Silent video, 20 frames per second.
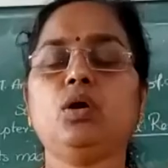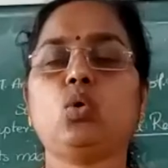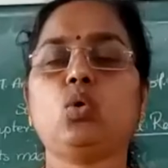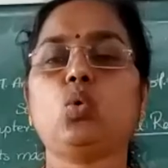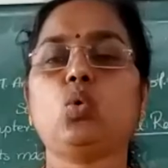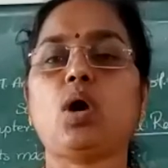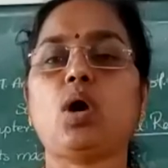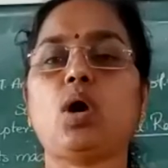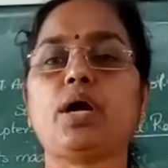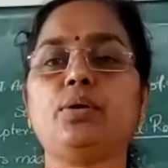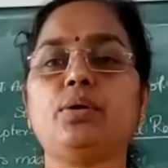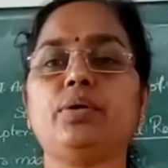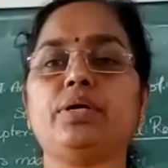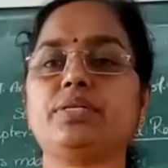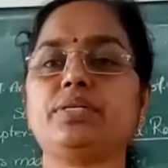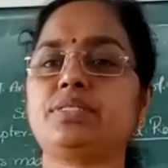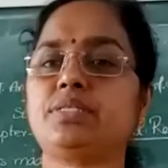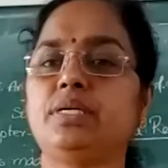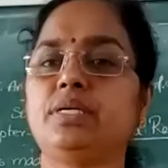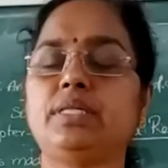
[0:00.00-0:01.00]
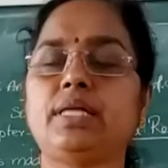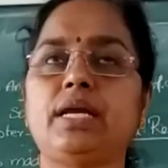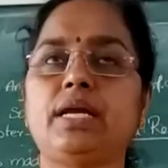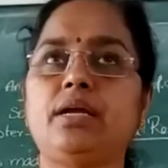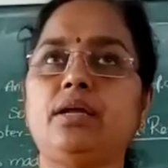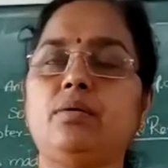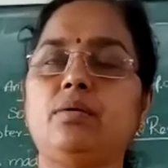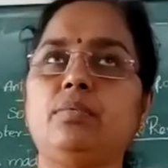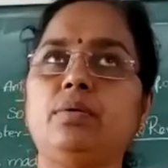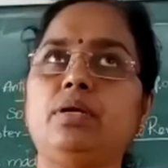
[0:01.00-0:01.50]
who are doing, see
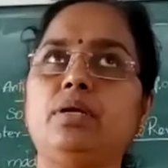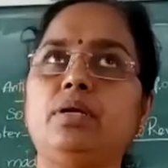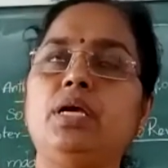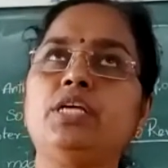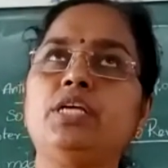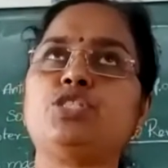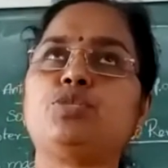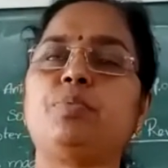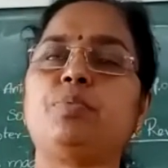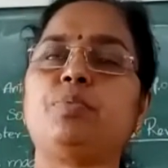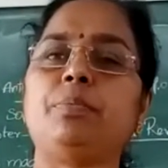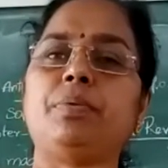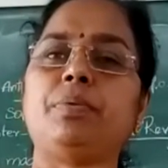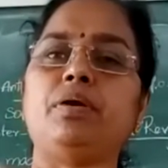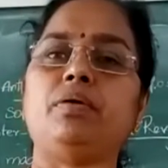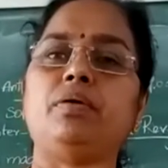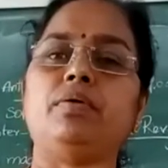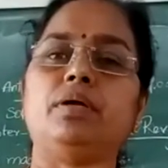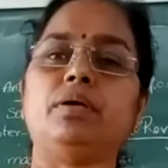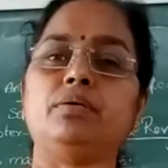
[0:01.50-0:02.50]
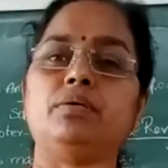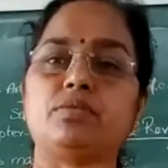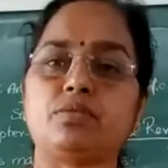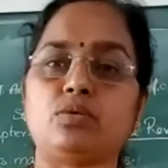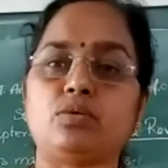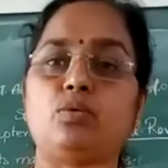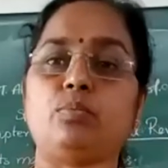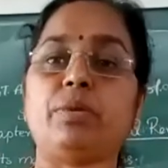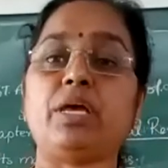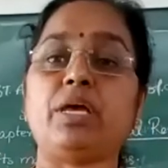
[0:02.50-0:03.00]
that each people,
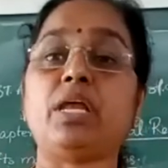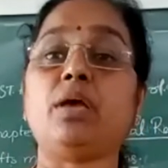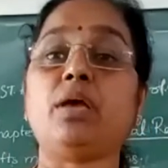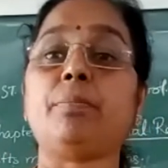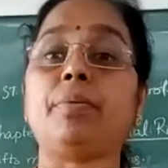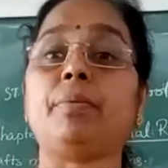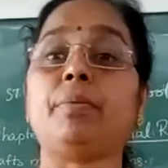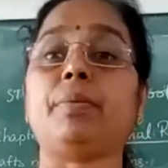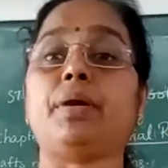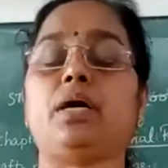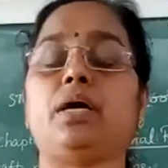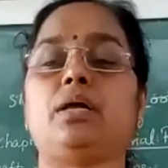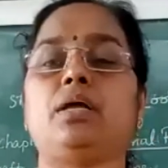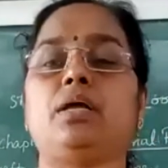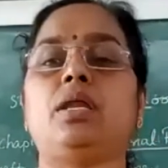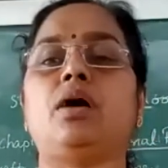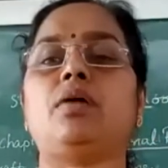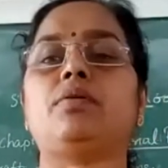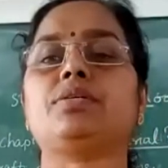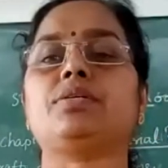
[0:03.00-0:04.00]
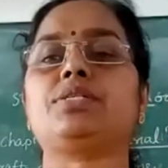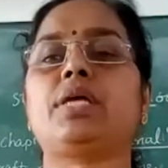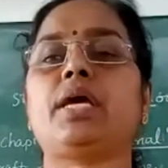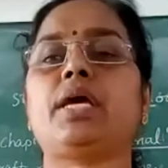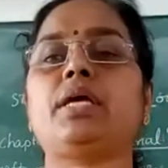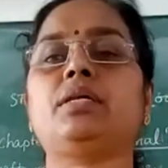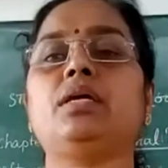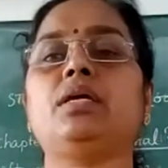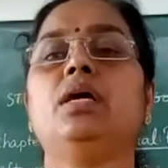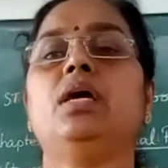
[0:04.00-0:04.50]
so many people are in our
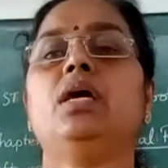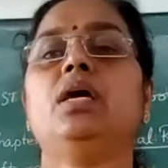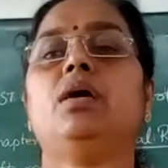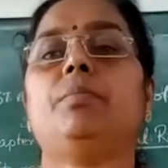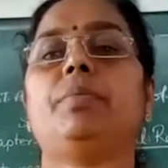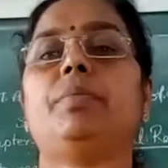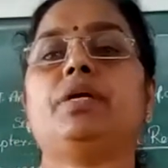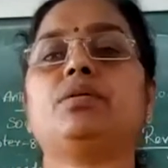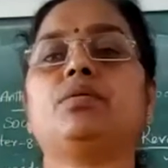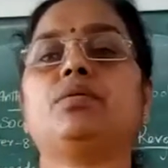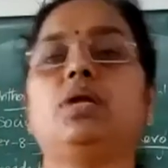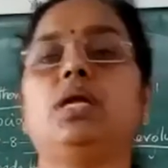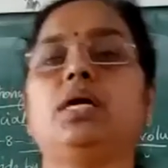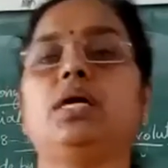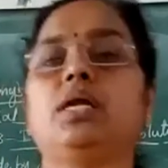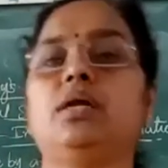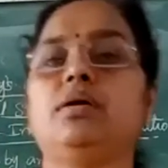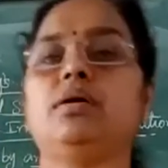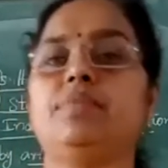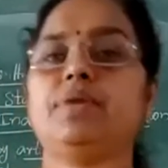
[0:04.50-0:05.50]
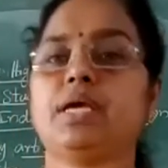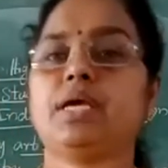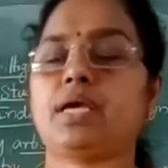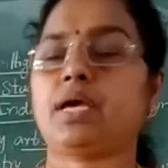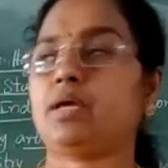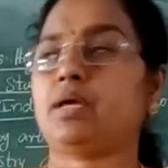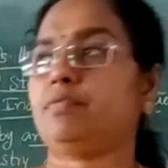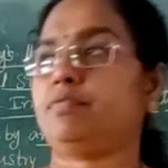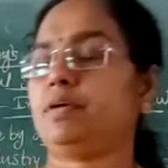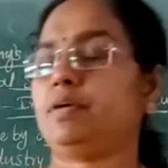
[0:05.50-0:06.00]
state, particularly we
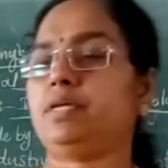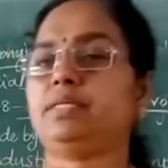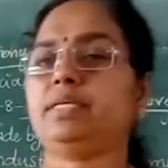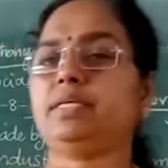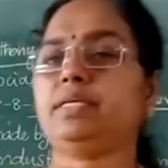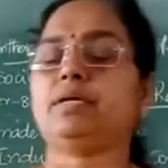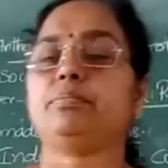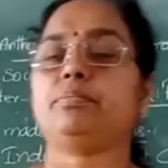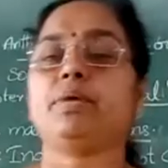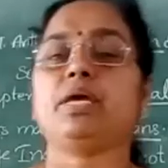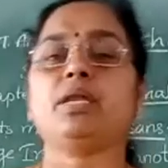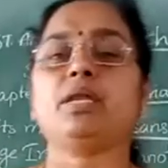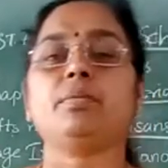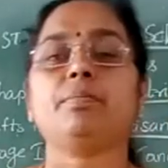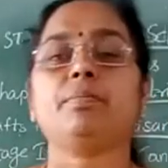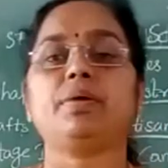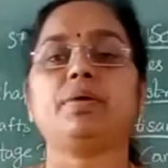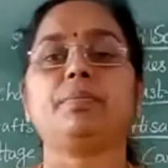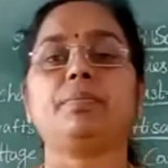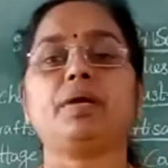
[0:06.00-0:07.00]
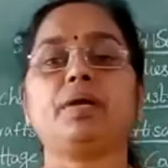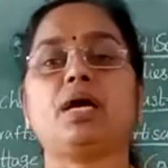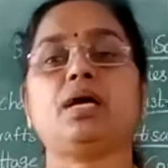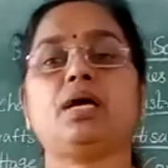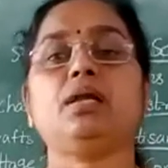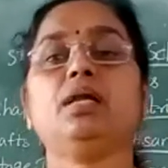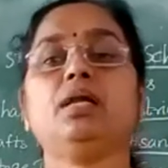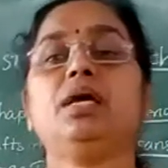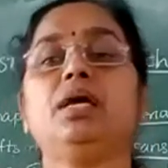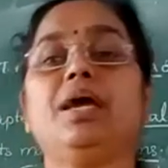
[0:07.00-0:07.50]
can feel that many people
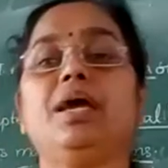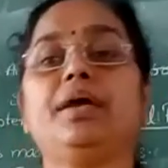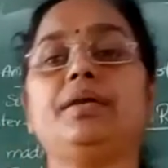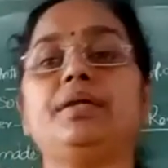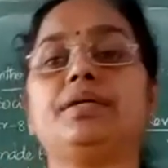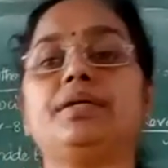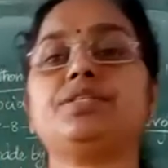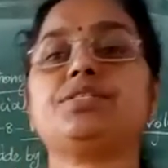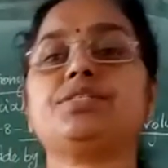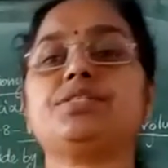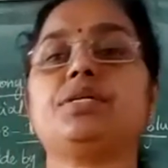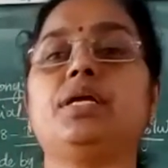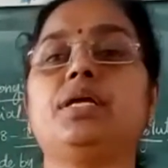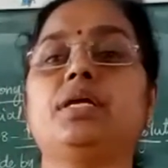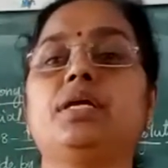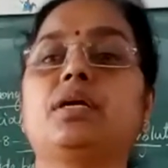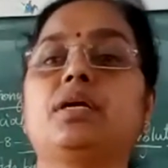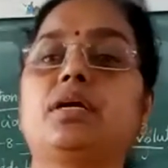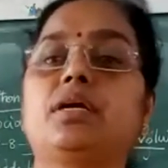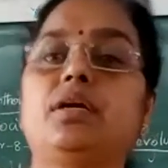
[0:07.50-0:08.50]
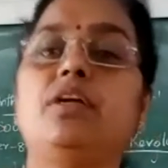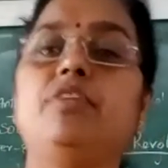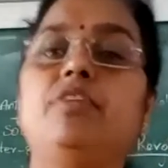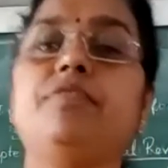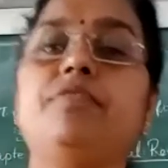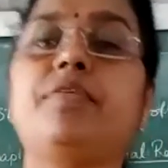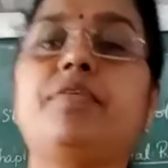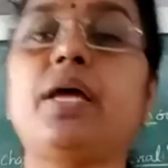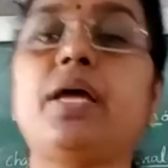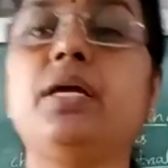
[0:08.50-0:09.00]
are interested in
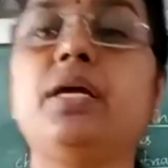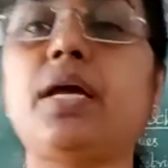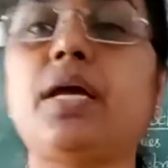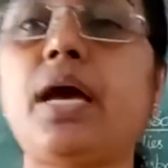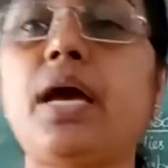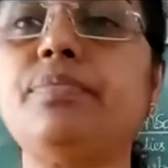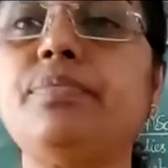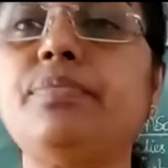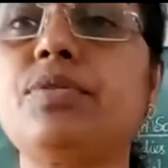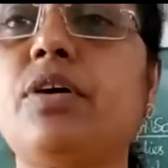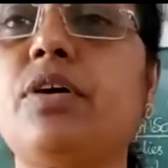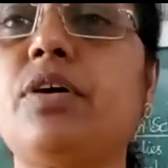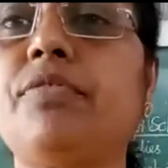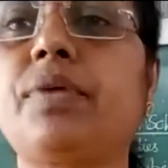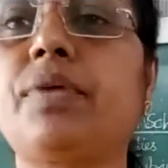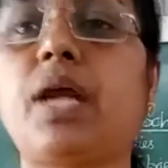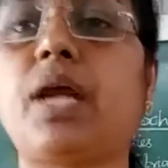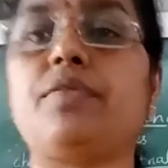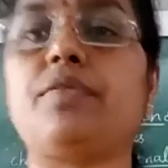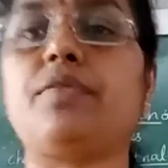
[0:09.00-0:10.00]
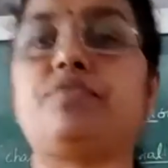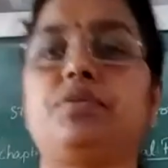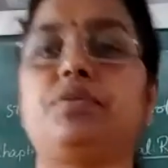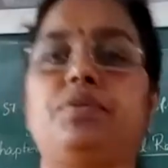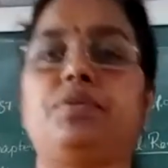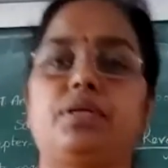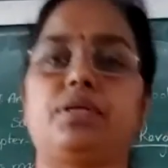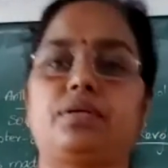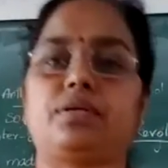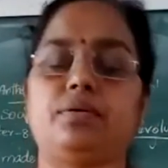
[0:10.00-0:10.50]
different types of craft
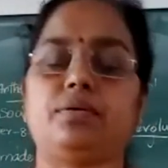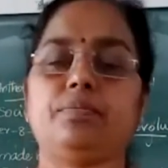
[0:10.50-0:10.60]
work.